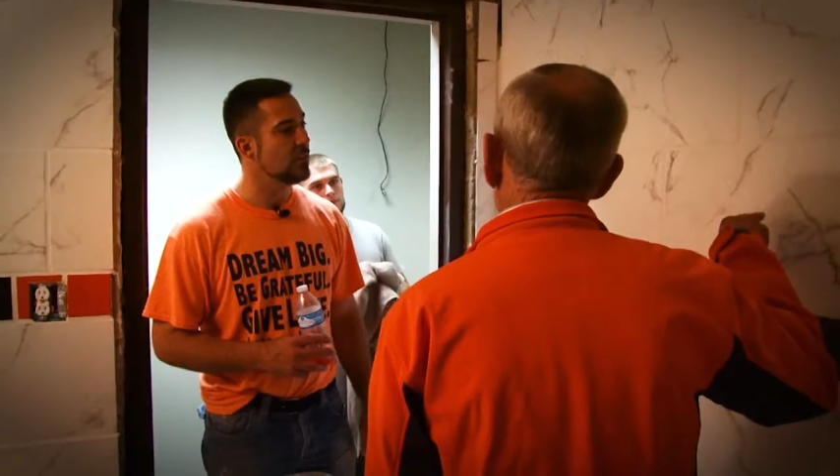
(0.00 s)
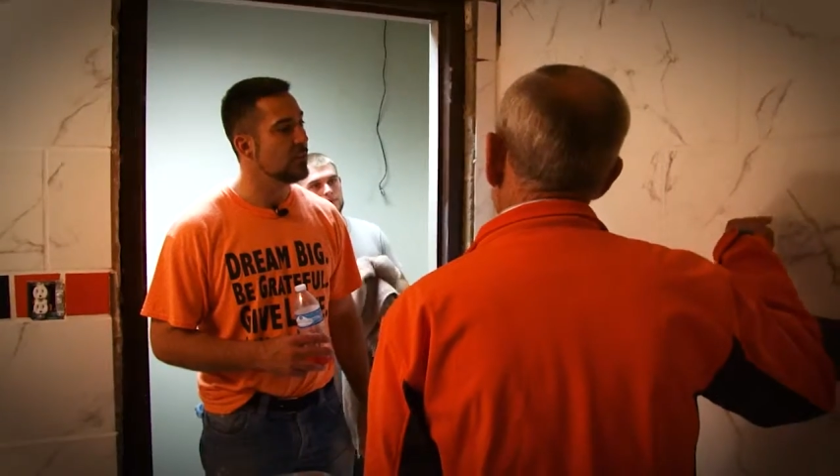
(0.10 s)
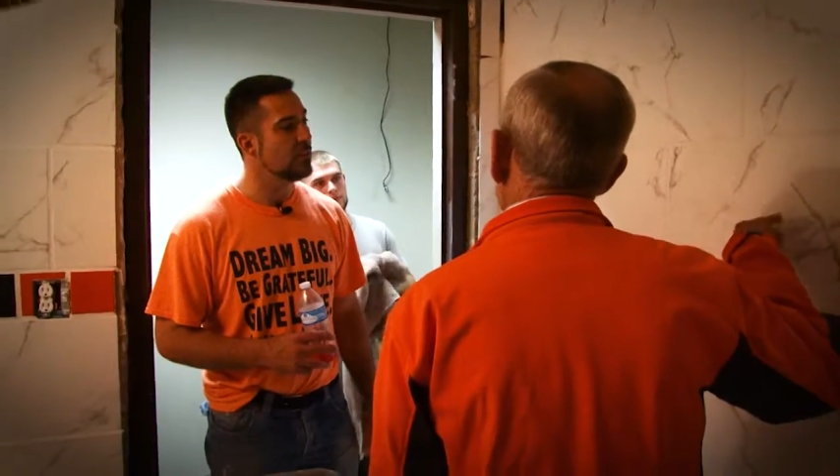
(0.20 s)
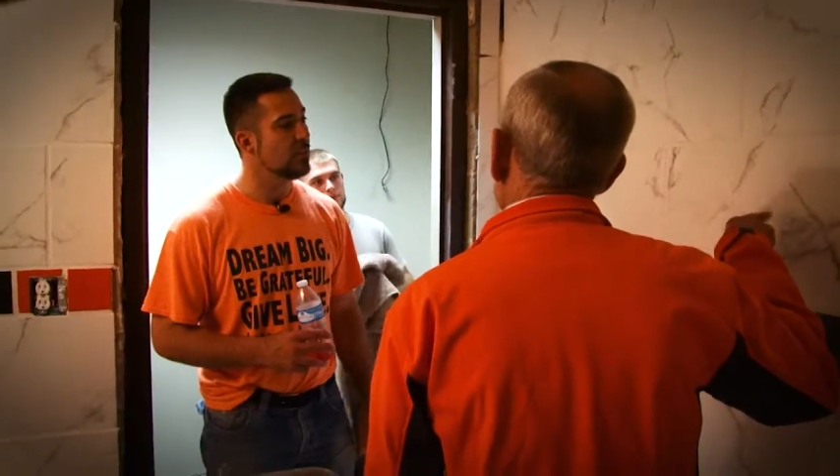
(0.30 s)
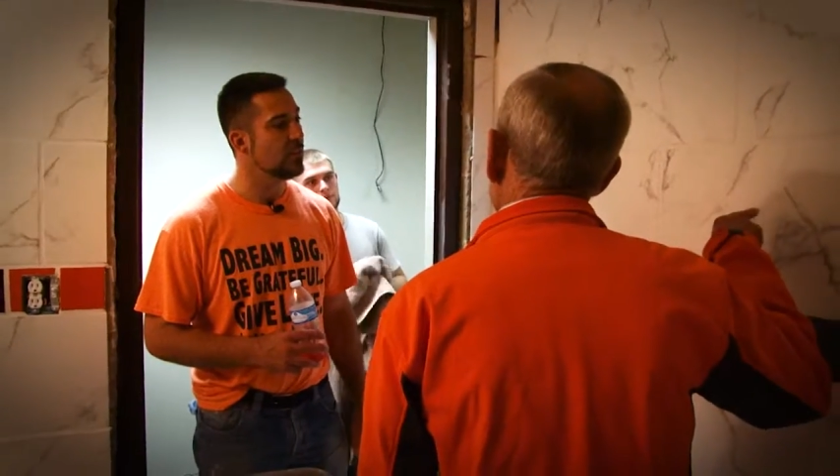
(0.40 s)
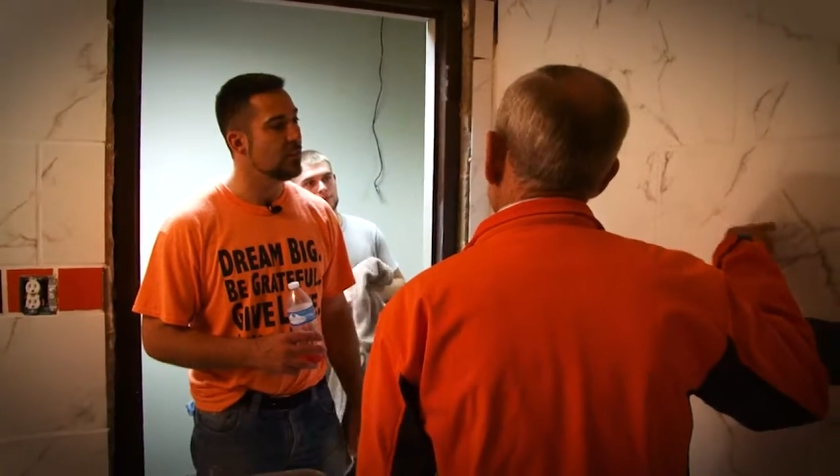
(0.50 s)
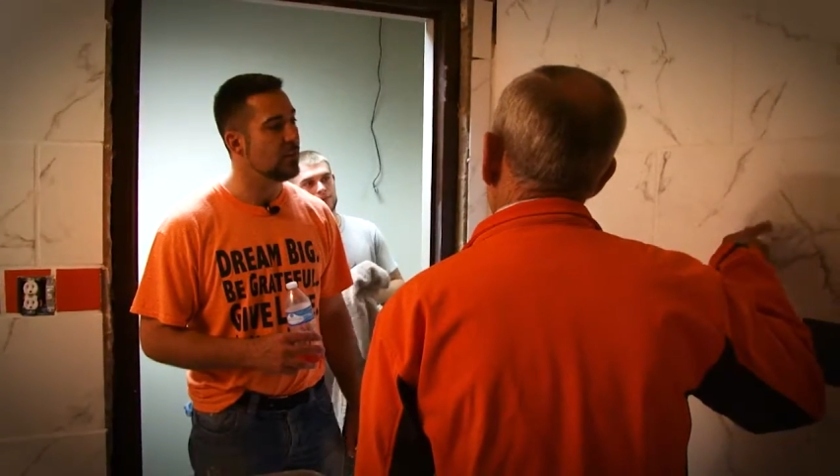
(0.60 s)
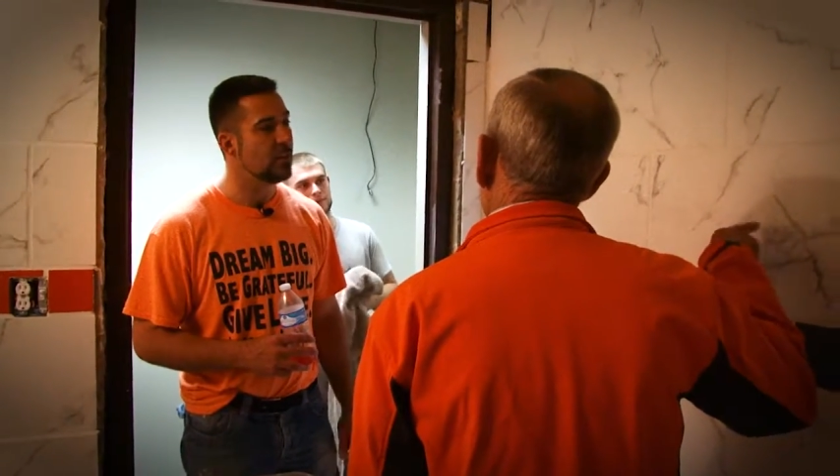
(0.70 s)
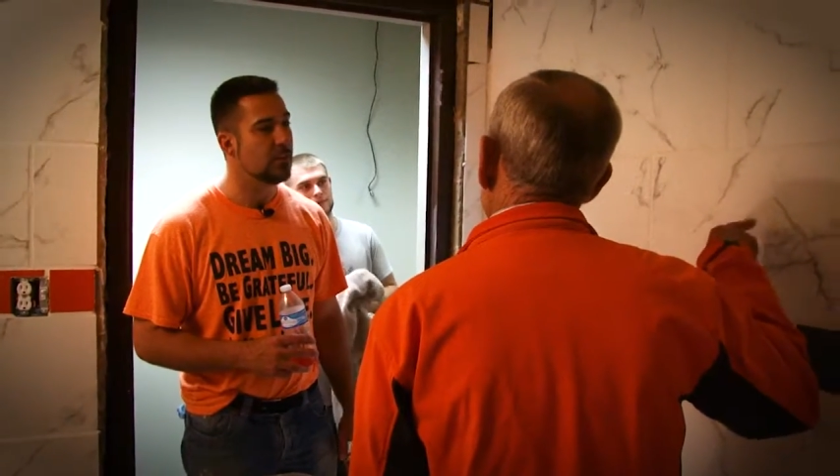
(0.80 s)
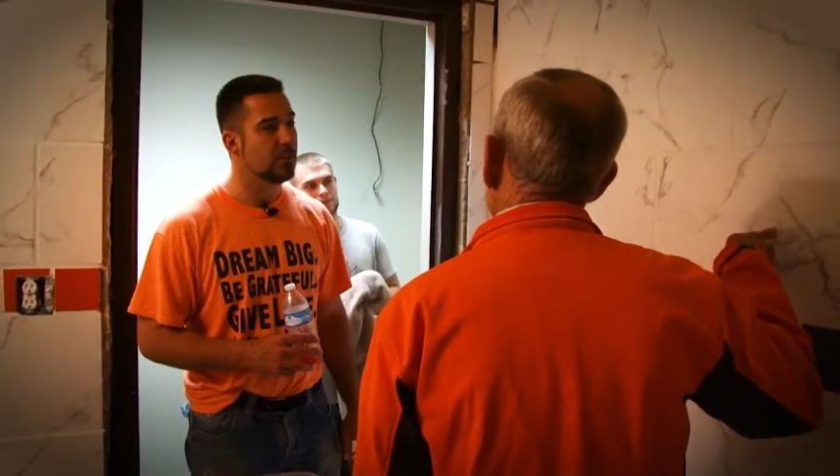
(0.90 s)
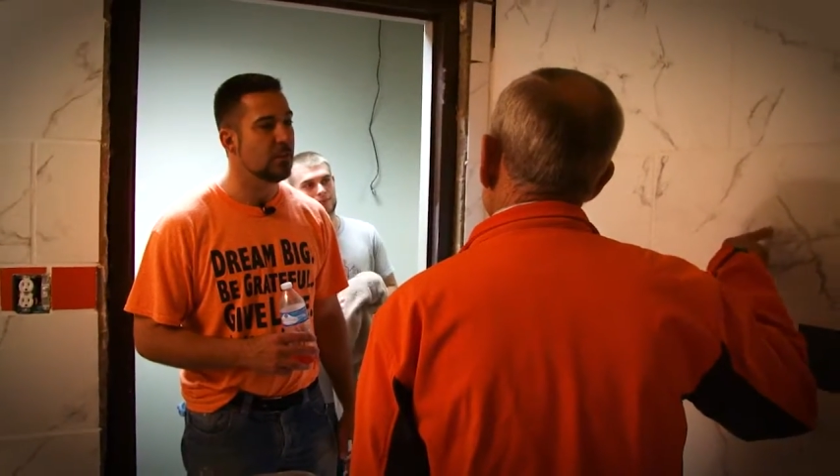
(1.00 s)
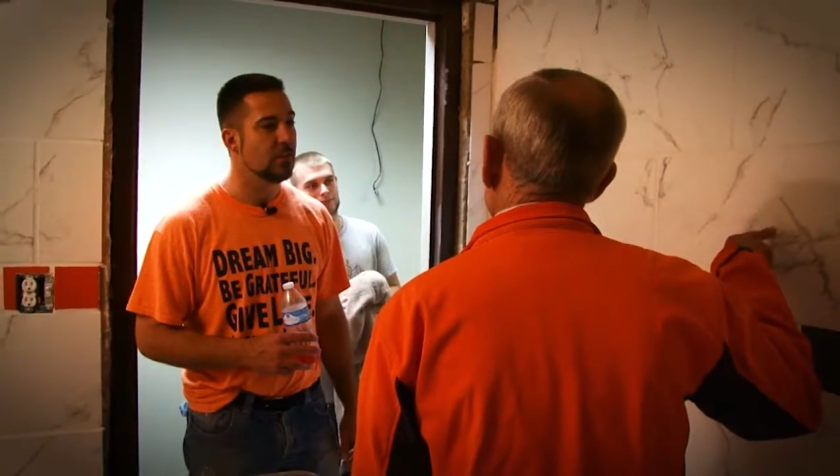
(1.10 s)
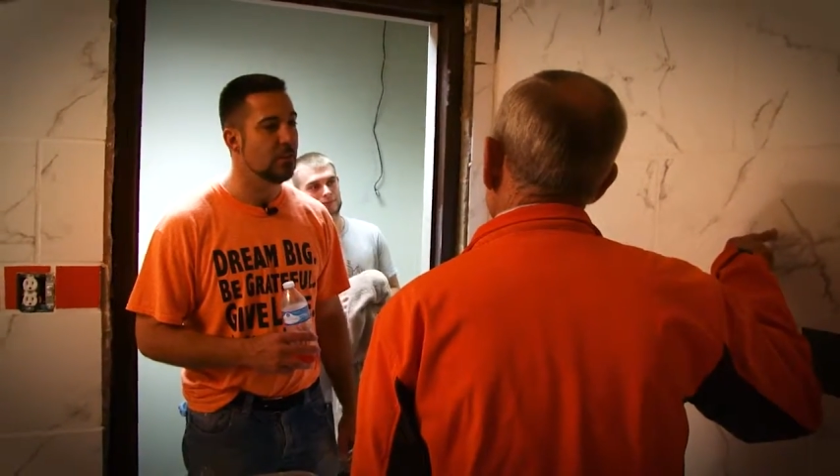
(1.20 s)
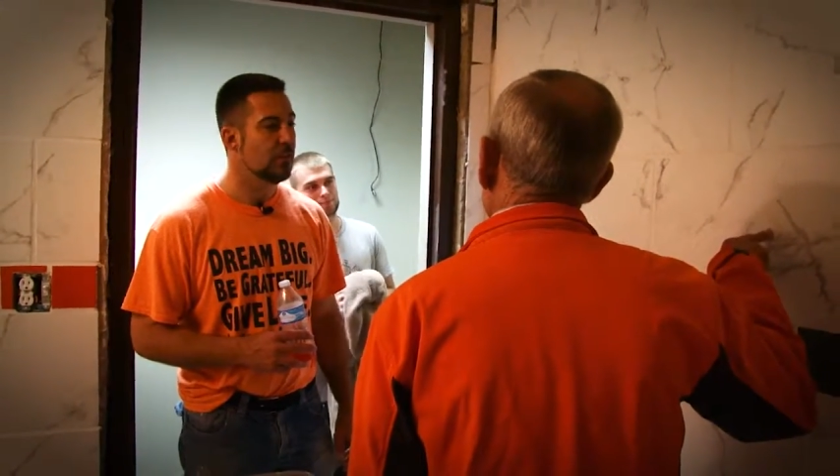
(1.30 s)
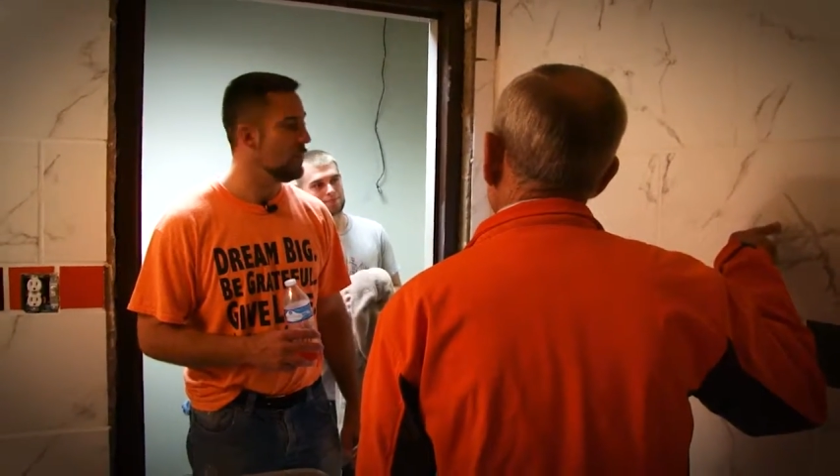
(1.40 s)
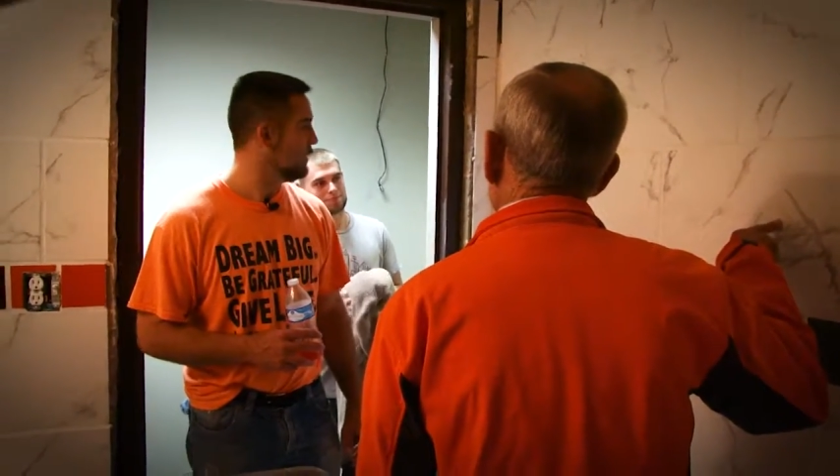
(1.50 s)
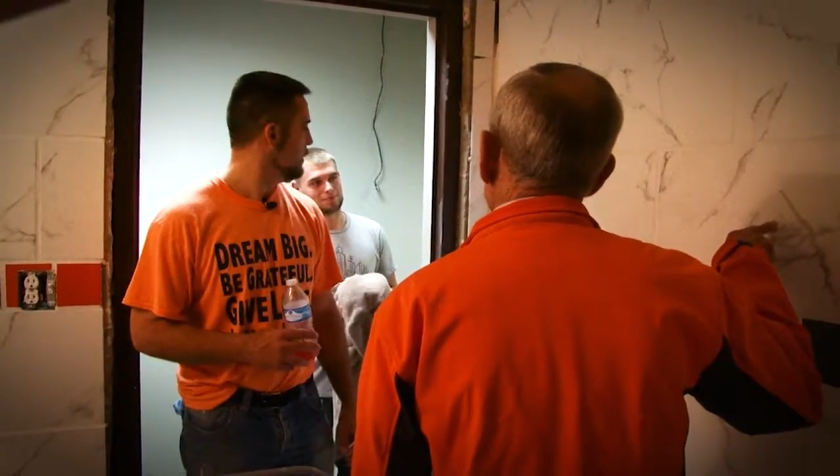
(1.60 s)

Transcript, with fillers: into that? Is,